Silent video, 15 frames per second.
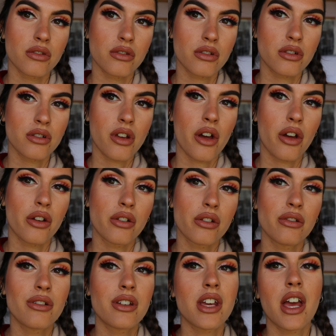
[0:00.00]
So
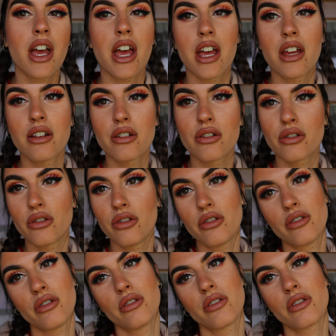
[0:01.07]
you can
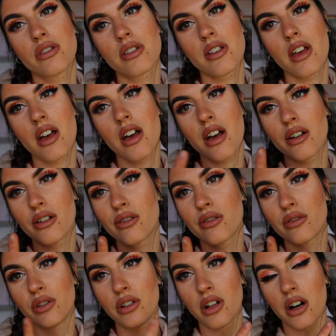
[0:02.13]
use a
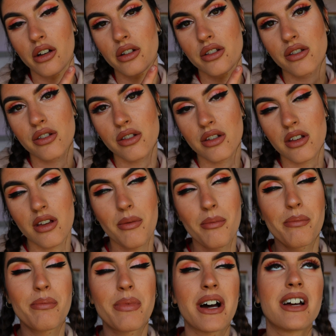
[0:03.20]
gloss,
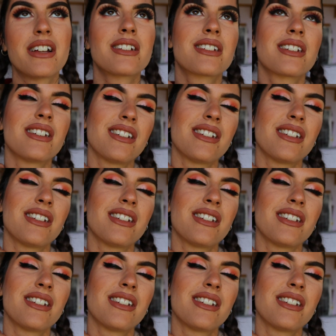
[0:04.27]
but